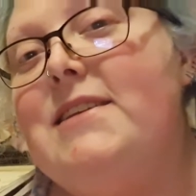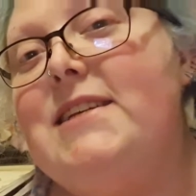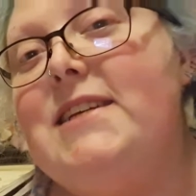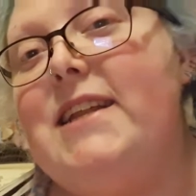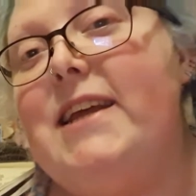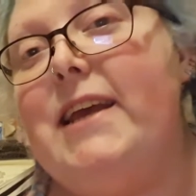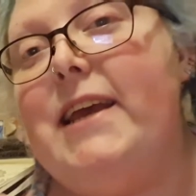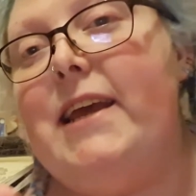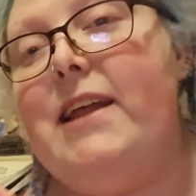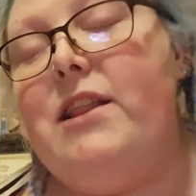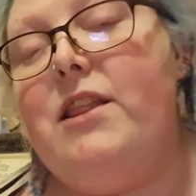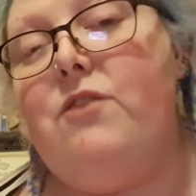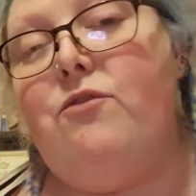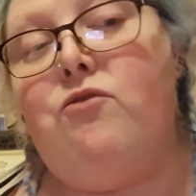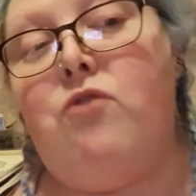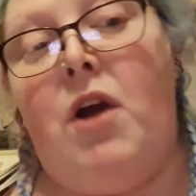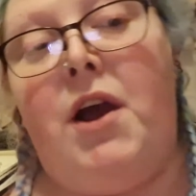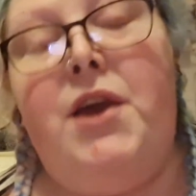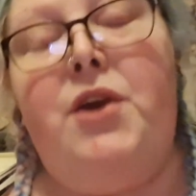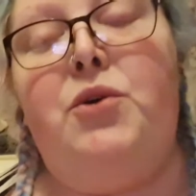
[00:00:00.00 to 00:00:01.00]
Did it in the
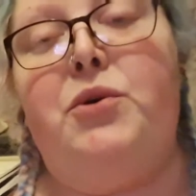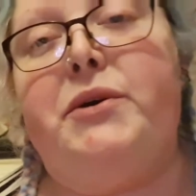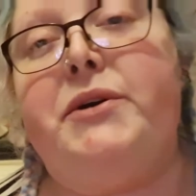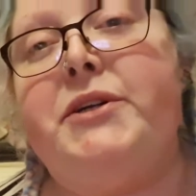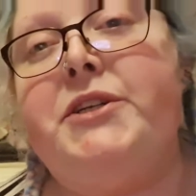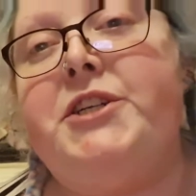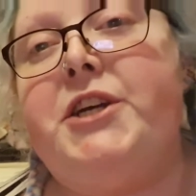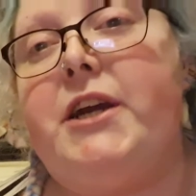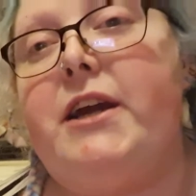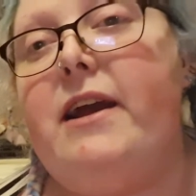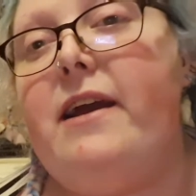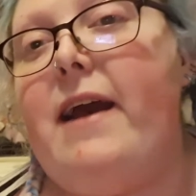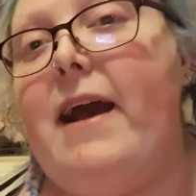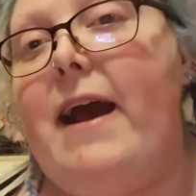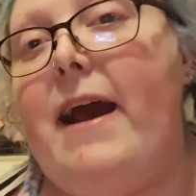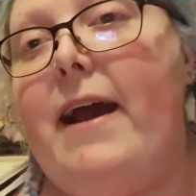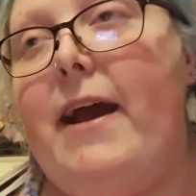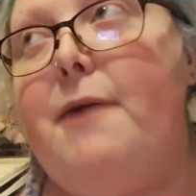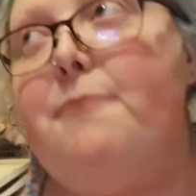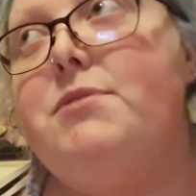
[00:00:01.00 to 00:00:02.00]
right order,
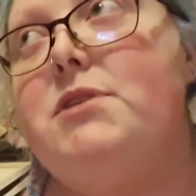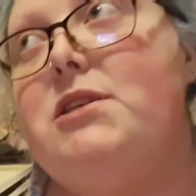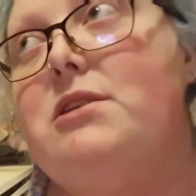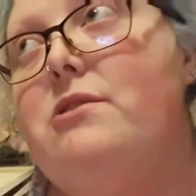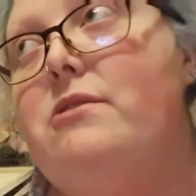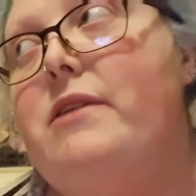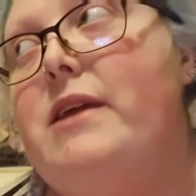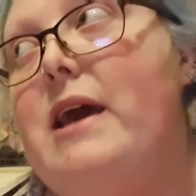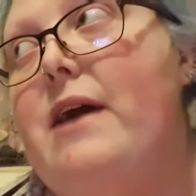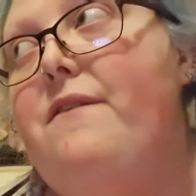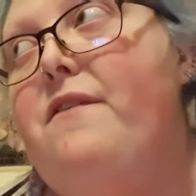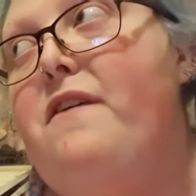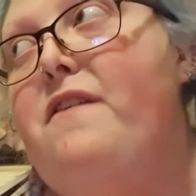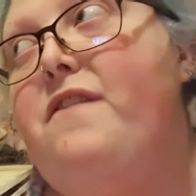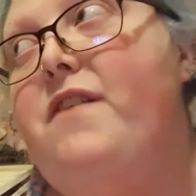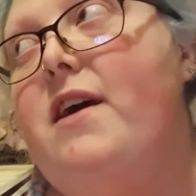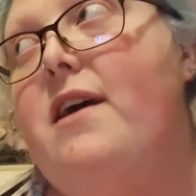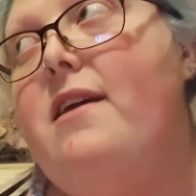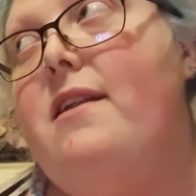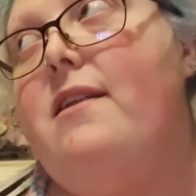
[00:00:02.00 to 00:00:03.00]
absolutely
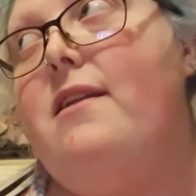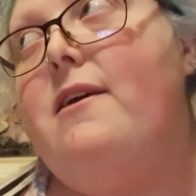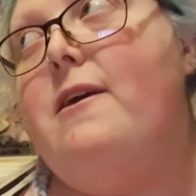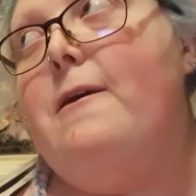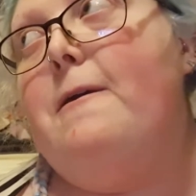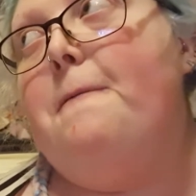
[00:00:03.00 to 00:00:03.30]
everything.